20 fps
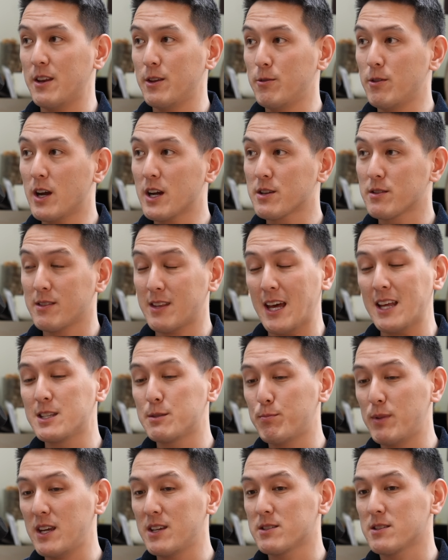You actually that's
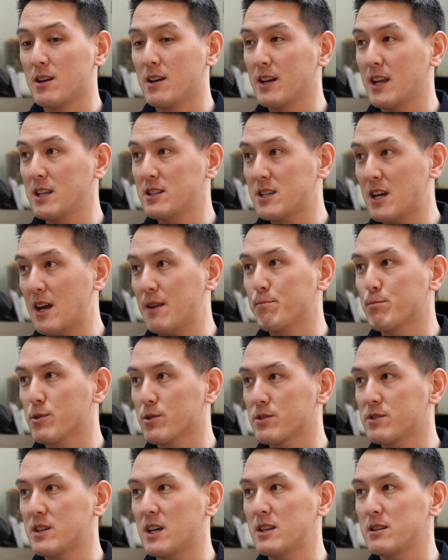based on a
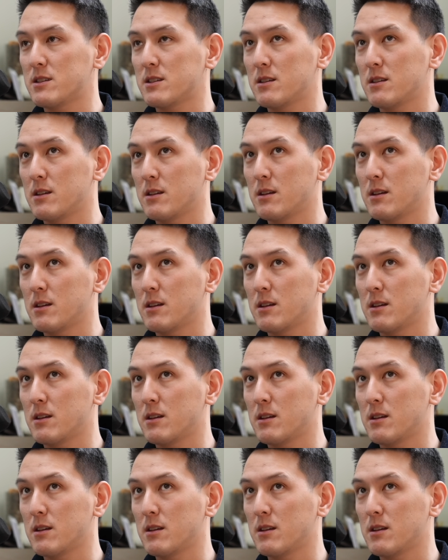10%